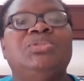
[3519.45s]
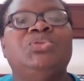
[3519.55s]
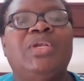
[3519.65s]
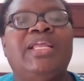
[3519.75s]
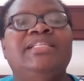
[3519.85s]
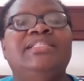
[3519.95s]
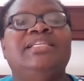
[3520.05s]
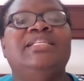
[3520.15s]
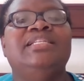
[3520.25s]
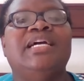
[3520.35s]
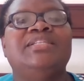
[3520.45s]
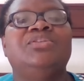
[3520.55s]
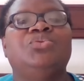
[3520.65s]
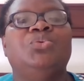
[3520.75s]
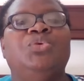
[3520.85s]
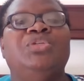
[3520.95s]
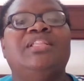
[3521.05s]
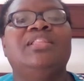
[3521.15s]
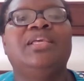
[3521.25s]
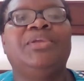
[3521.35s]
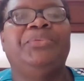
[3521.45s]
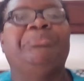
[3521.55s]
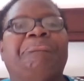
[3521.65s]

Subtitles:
land and access to water. Thank you.